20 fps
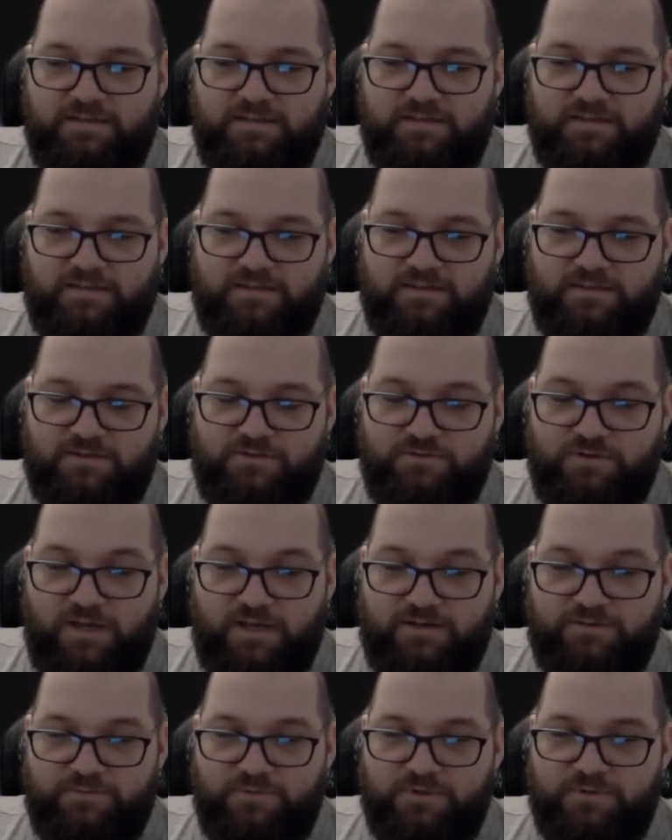you
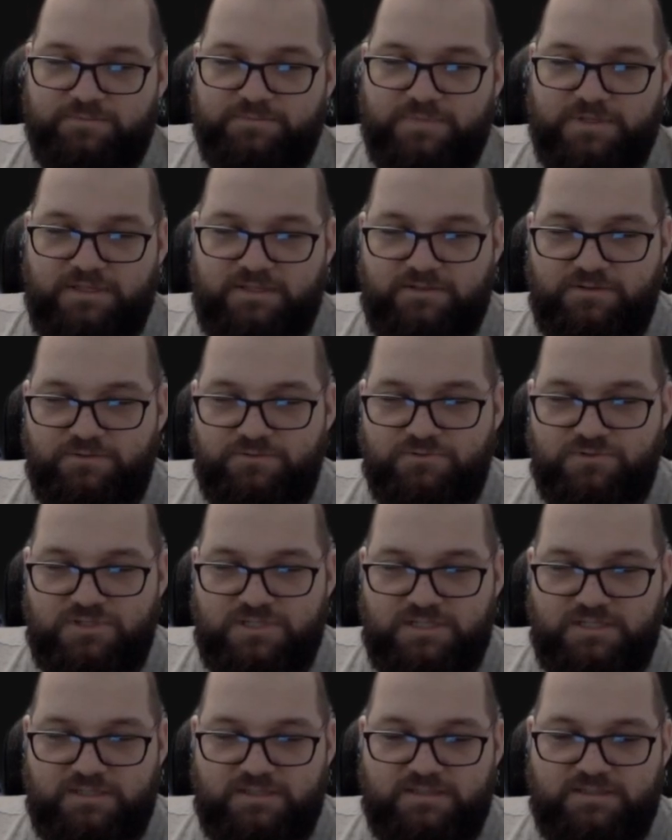kind of want to be
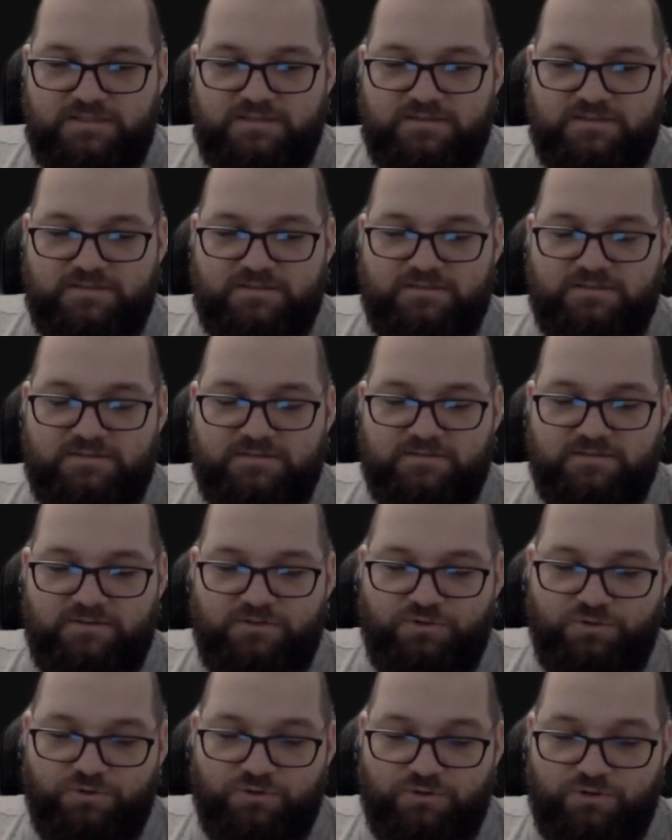using
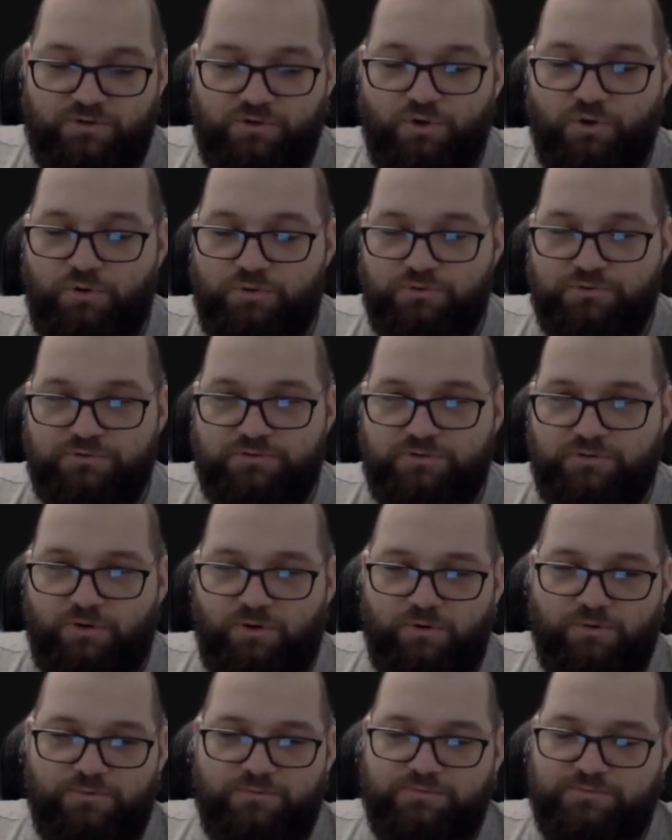your gold
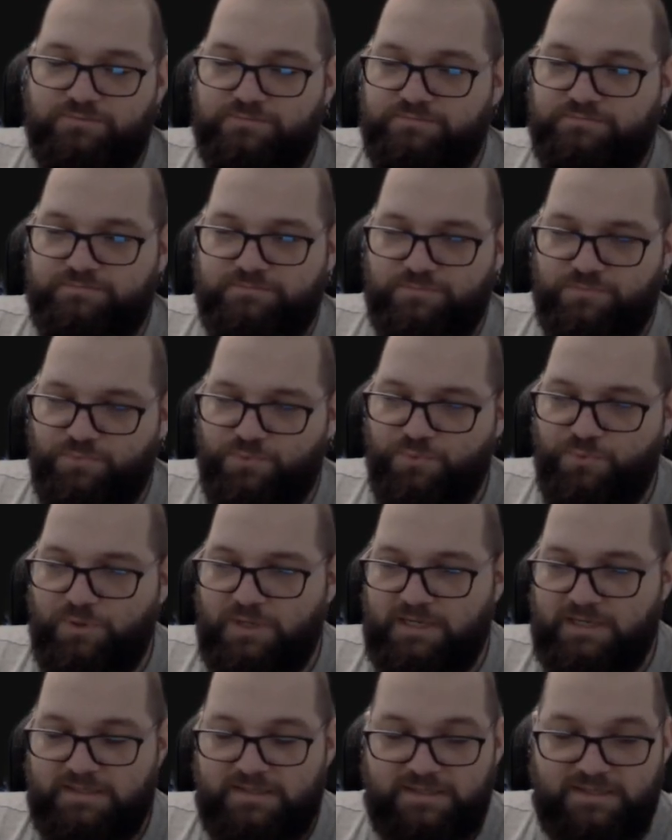all
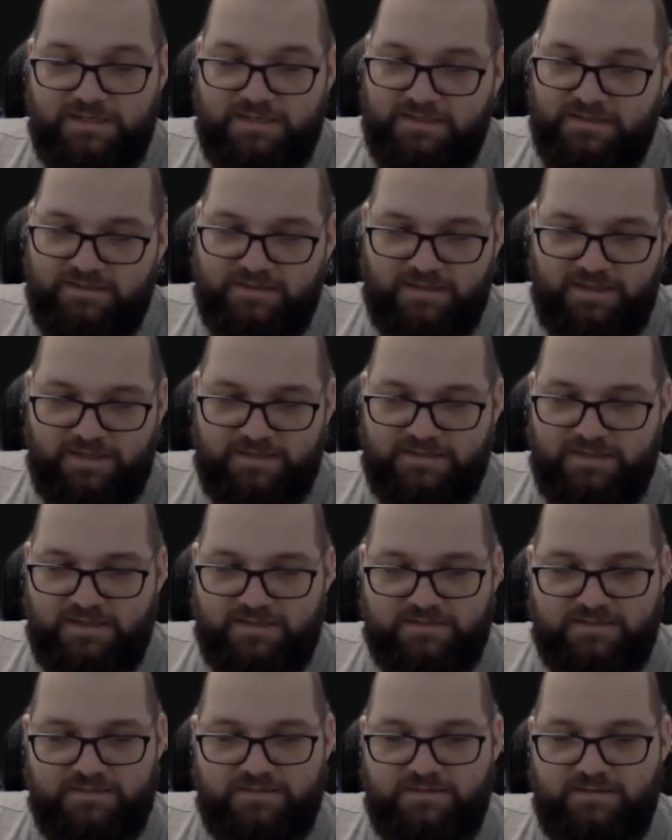willy-nilly like
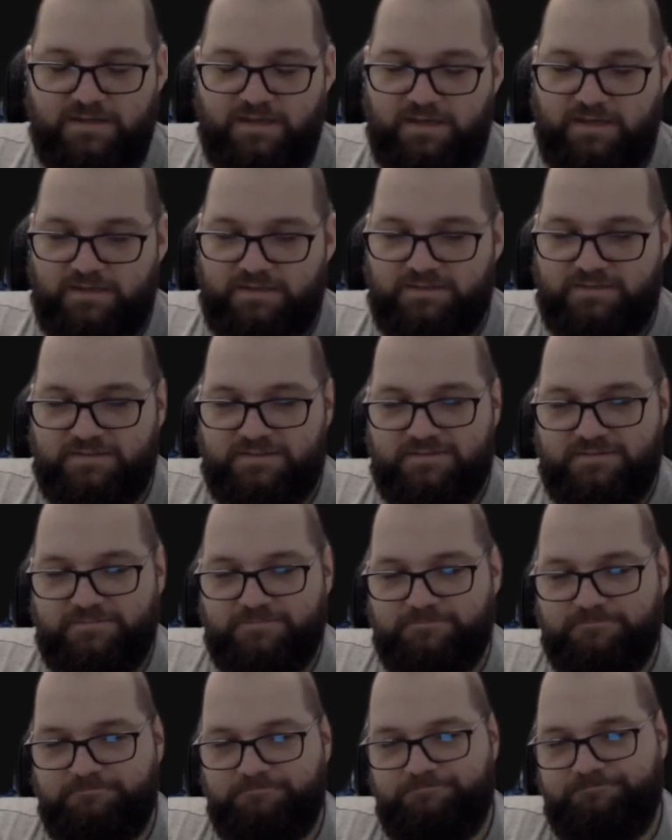that. And
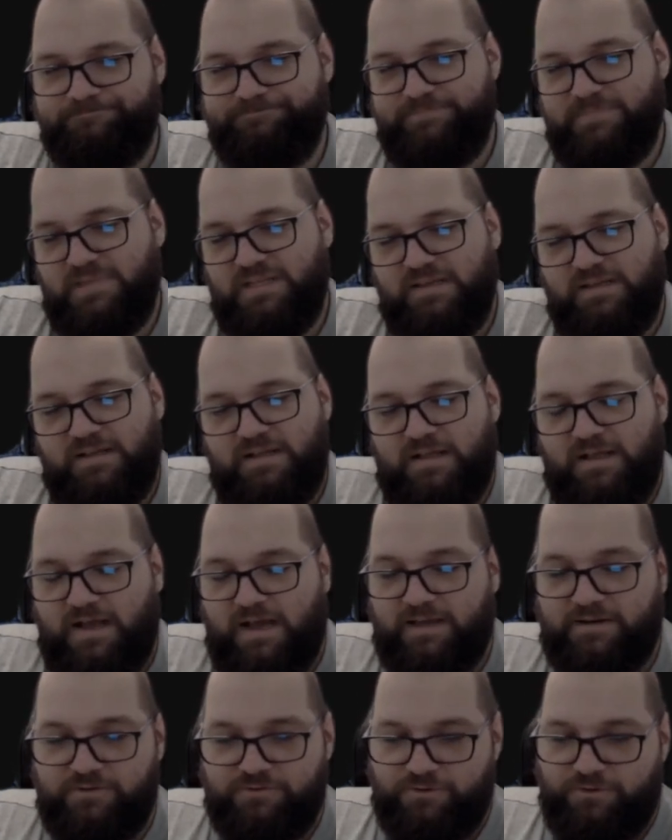
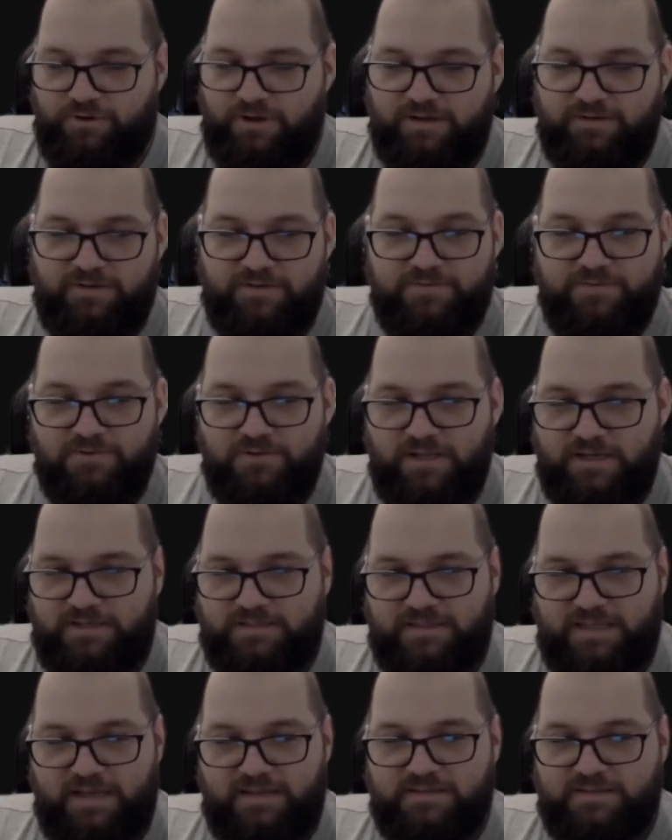I don't know. I feel
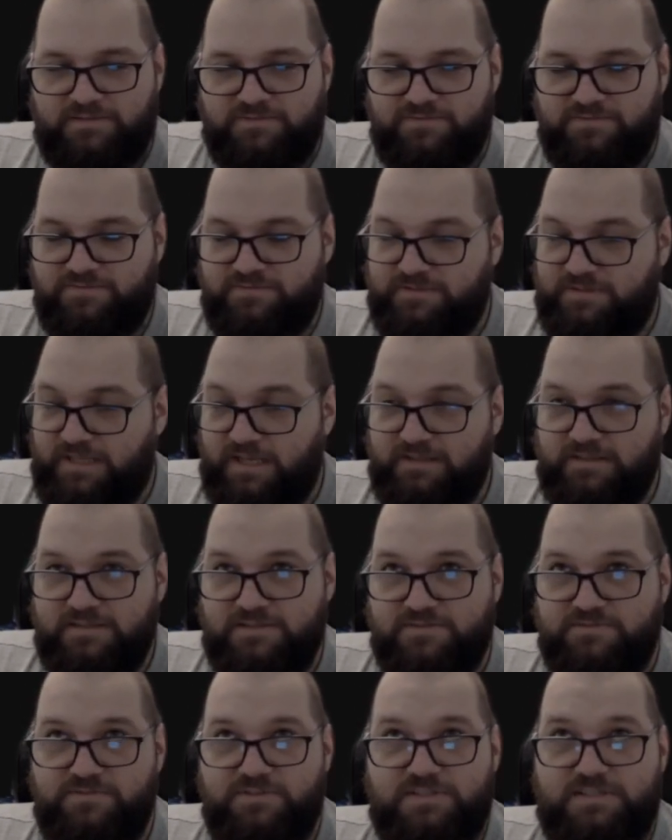like
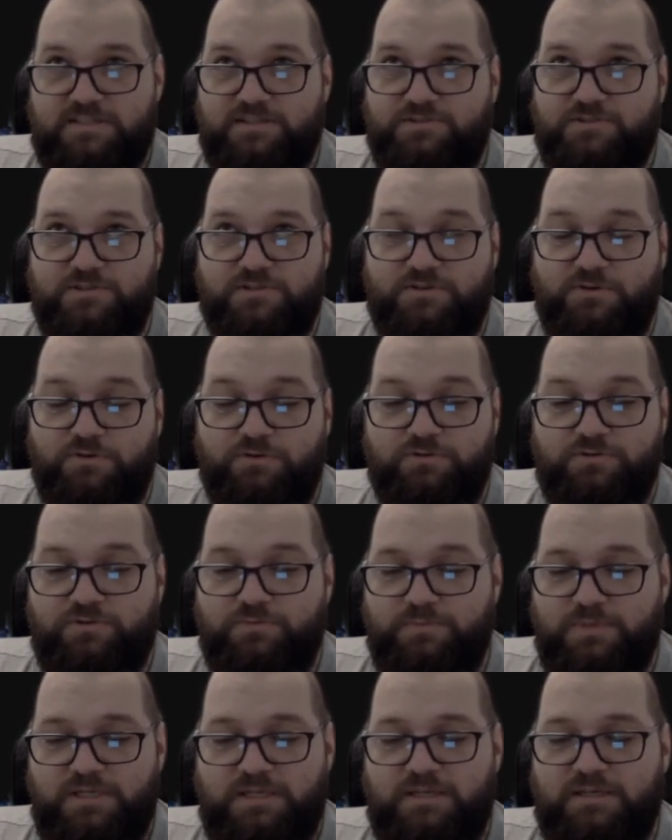Titan's Fist is just going to
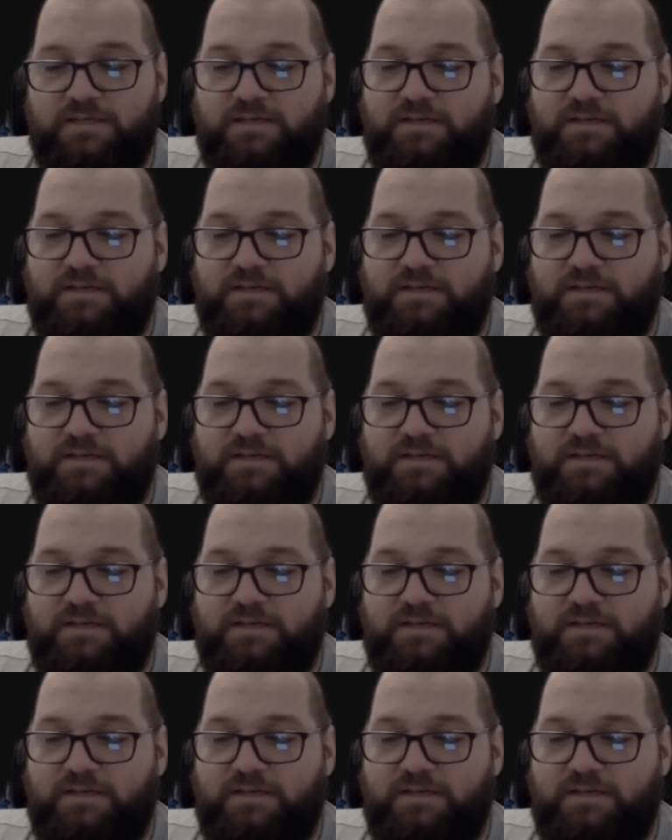be